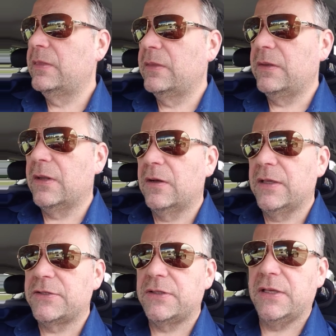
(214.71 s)

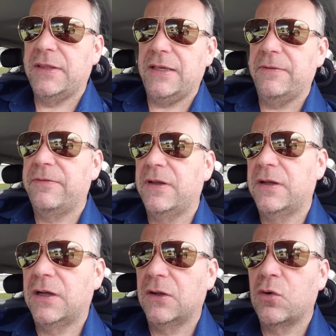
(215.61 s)
It's the
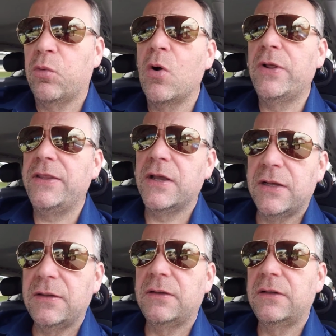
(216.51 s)

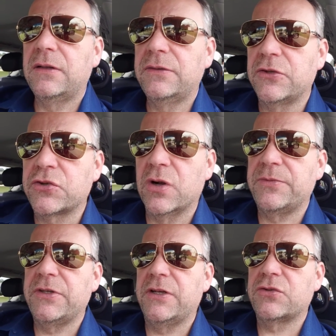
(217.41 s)
quoted
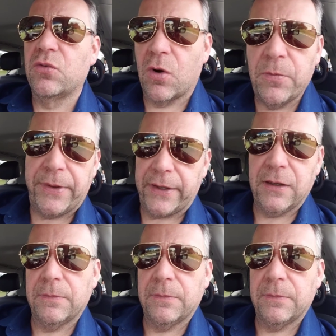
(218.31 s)
description is groping,